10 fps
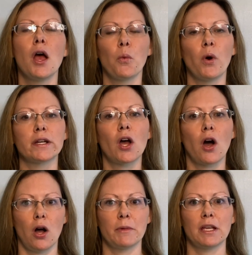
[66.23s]
One
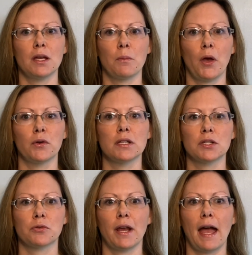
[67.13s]
common component
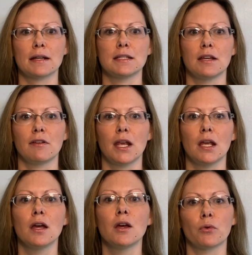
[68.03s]
to
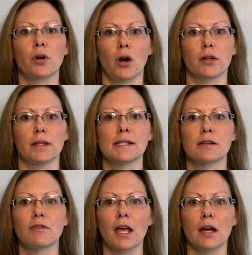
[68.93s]
reactivity, regardless
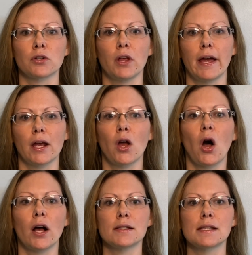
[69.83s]
of the underlying
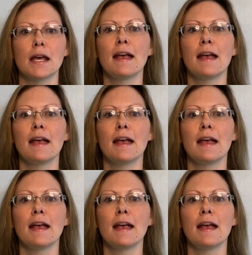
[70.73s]
cause,